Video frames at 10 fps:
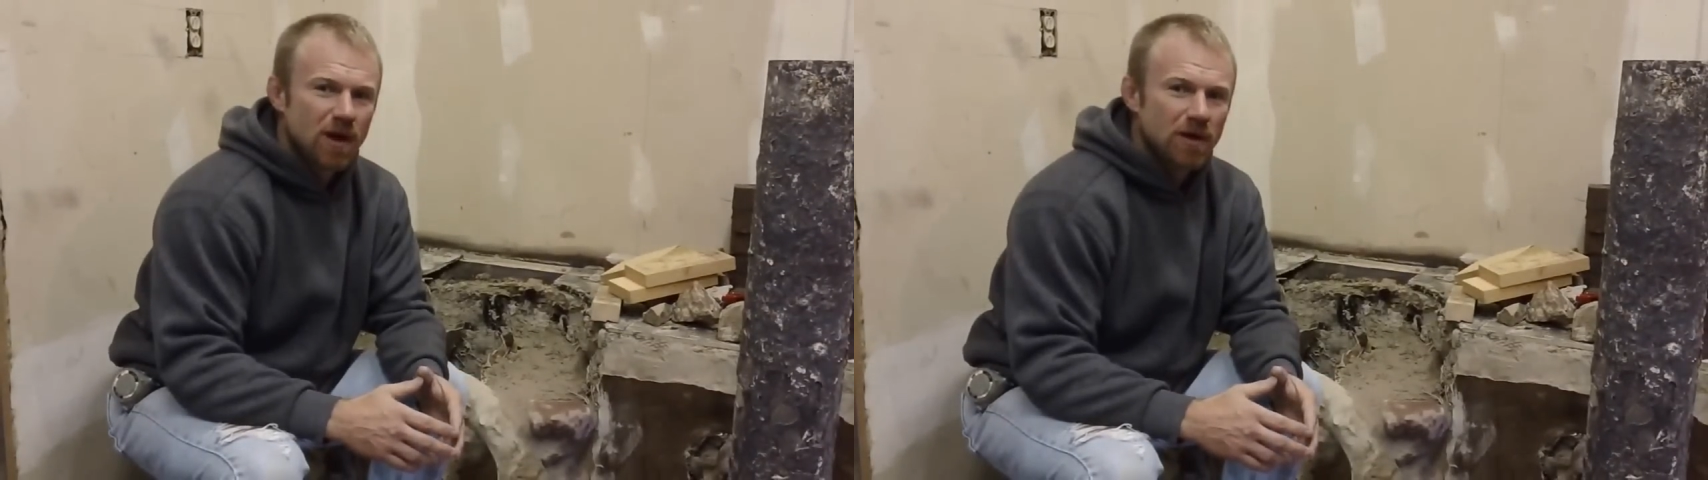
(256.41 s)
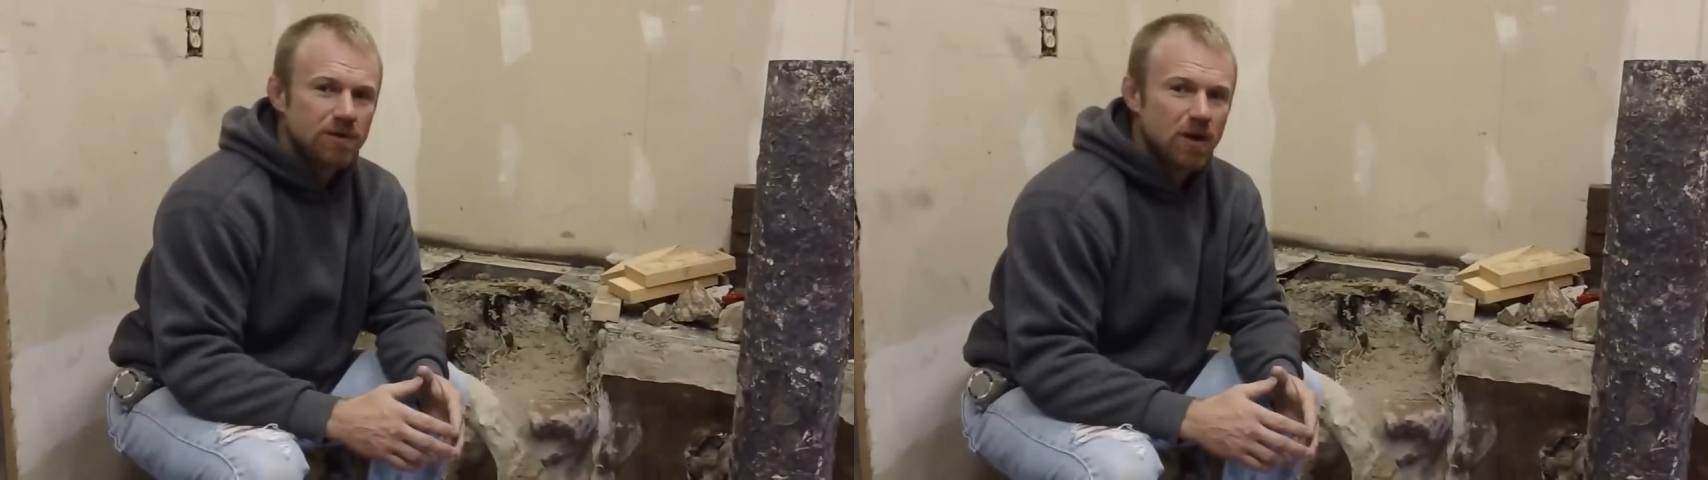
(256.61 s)

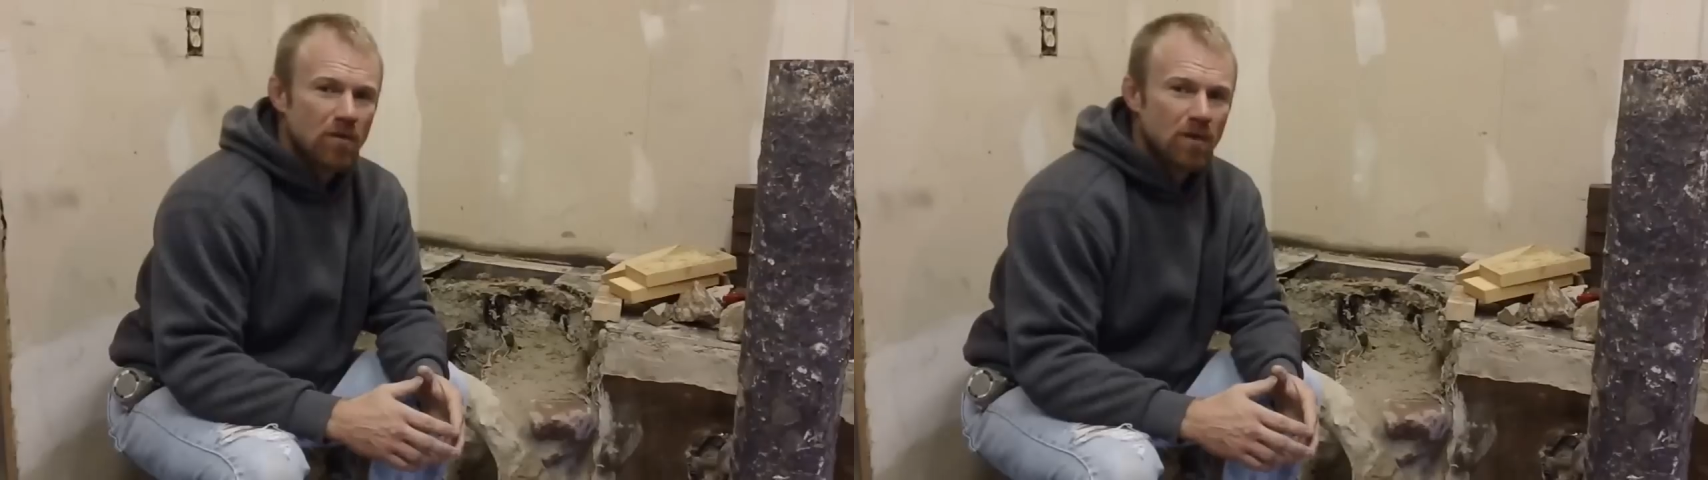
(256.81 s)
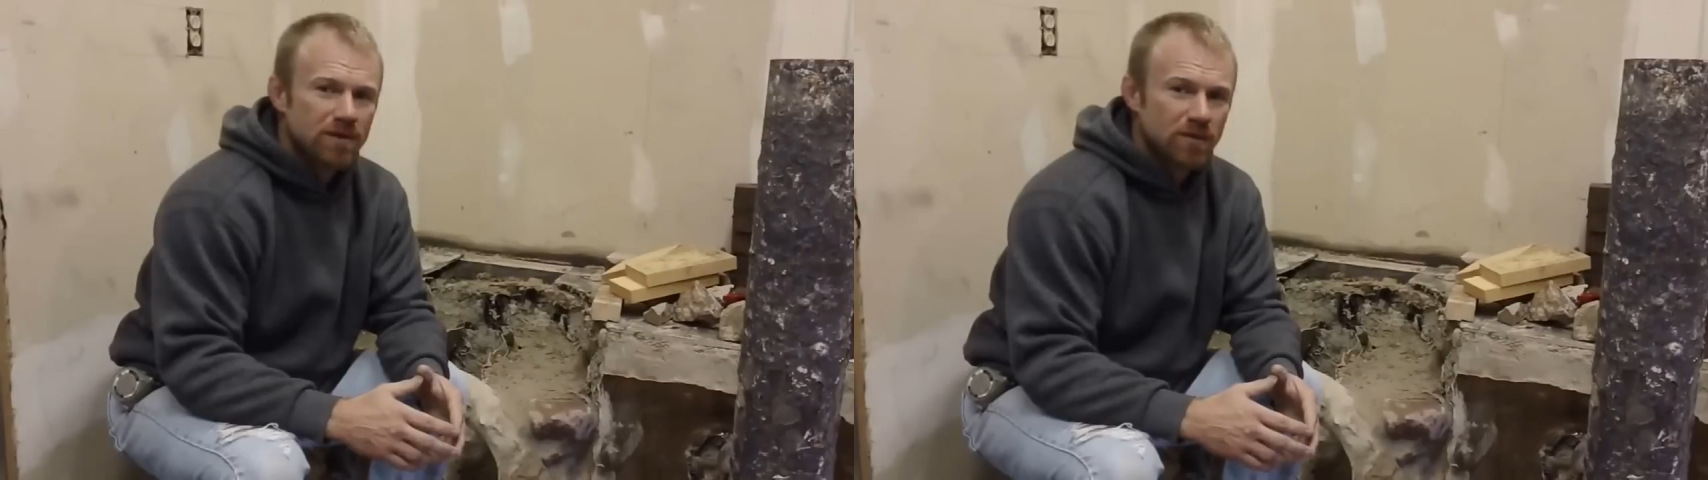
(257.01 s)
rocket
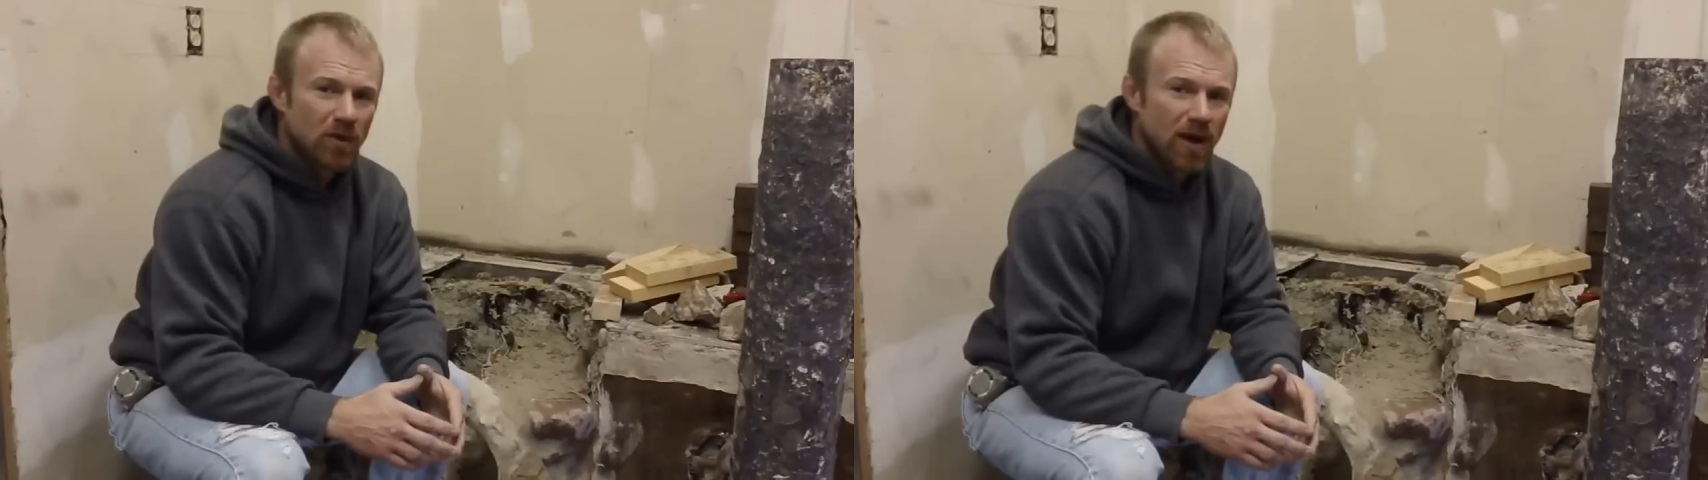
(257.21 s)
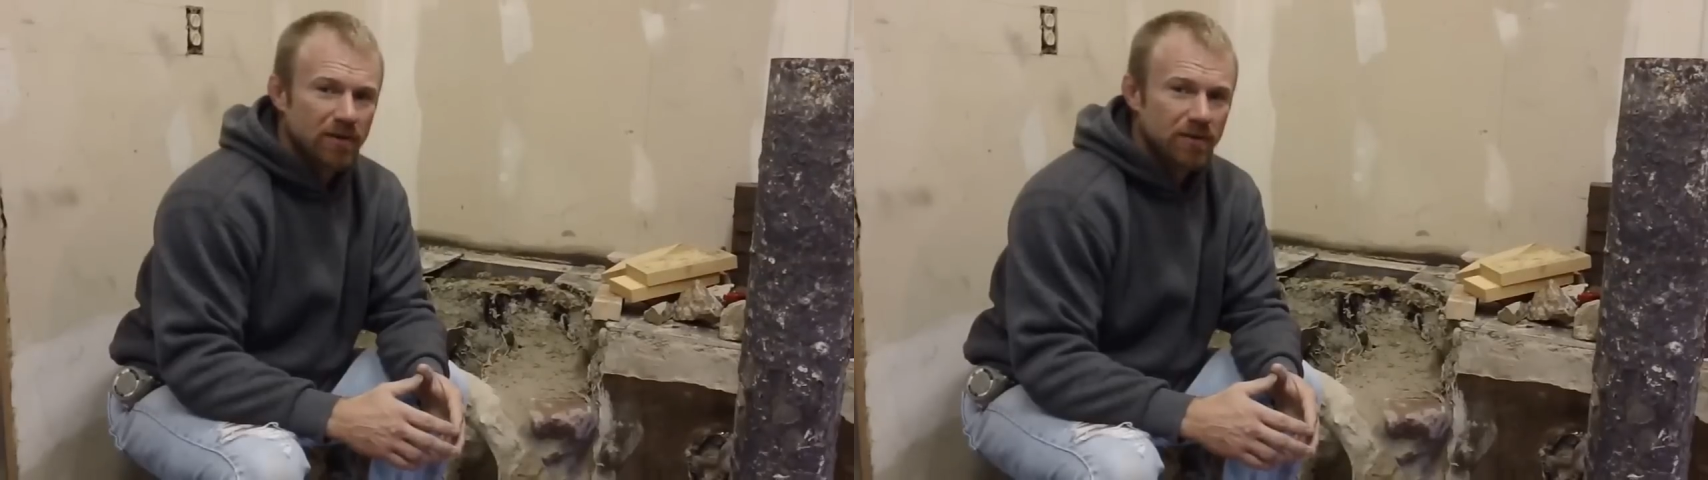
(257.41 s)
stove wasn't
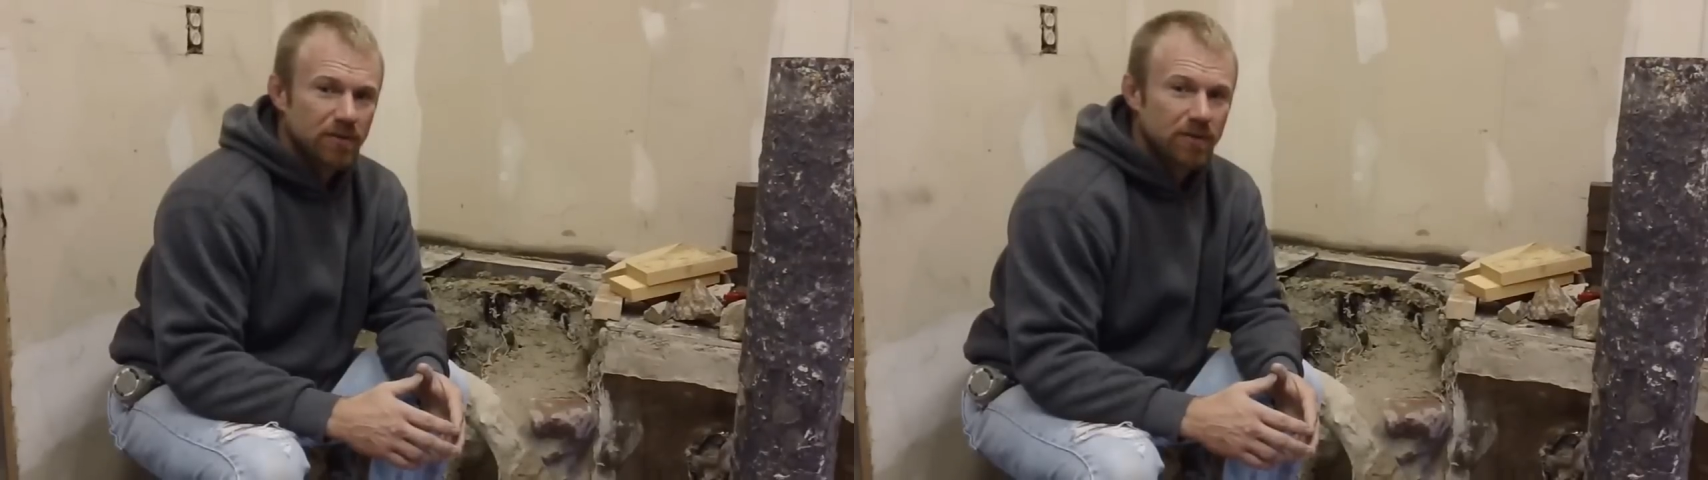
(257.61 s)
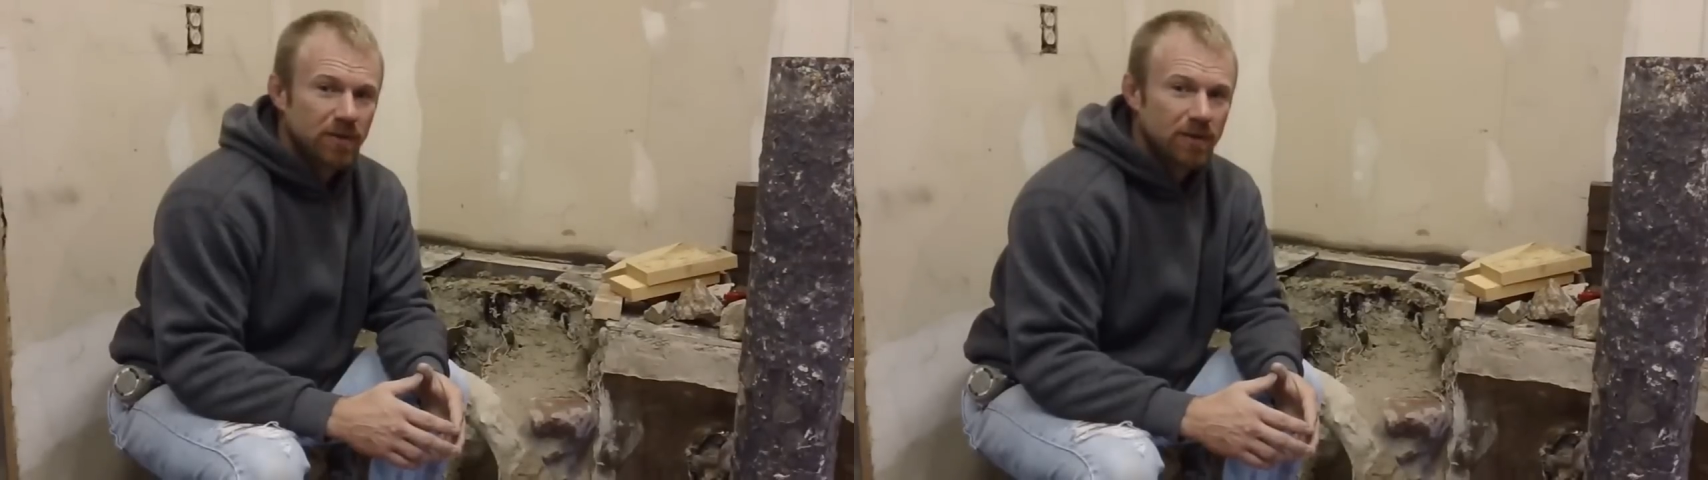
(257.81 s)
practical.